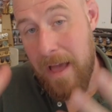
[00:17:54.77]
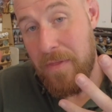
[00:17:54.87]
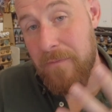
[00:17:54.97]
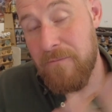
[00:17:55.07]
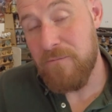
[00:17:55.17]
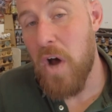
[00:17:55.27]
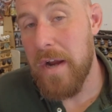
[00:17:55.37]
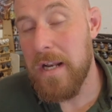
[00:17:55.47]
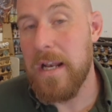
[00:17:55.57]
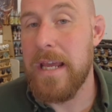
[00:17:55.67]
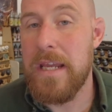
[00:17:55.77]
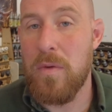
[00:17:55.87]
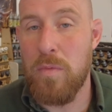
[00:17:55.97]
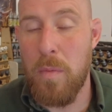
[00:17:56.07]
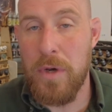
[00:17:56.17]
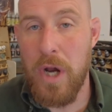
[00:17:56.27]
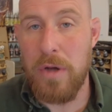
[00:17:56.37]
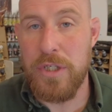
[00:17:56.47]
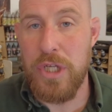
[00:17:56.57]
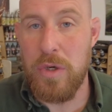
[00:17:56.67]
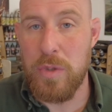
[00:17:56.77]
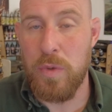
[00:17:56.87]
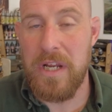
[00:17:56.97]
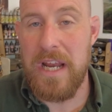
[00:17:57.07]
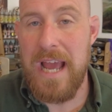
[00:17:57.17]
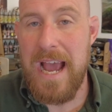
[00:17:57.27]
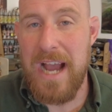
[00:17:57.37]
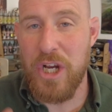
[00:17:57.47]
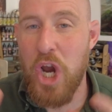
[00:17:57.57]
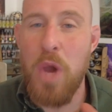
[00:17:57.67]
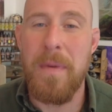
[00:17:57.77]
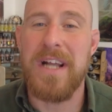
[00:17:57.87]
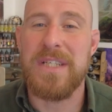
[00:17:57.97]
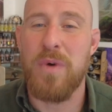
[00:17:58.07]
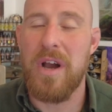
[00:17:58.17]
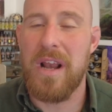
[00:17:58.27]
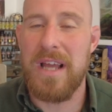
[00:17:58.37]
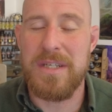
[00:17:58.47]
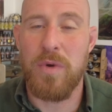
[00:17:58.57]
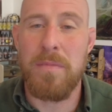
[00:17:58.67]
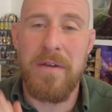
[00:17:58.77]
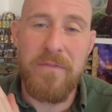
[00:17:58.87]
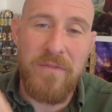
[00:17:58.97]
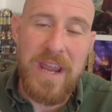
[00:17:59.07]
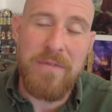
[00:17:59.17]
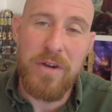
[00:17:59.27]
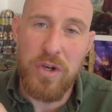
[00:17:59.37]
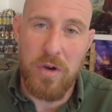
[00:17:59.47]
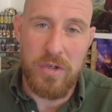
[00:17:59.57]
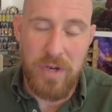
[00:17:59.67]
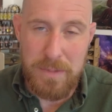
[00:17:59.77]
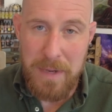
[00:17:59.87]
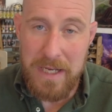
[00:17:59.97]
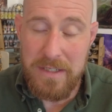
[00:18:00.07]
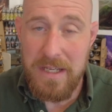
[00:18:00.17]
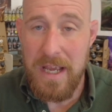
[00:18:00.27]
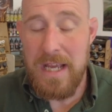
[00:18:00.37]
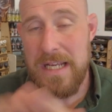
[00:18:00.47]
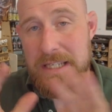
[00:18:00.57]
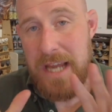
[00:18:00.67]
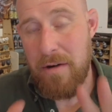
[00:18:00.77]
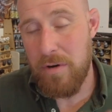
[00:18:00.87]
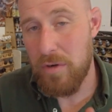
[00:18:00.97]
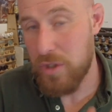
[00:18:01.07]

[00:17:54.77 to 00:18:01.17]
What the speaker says: Then finally, what we're going to do is we're going to go back to our classic, one of my favourite contrast paints, Pterodon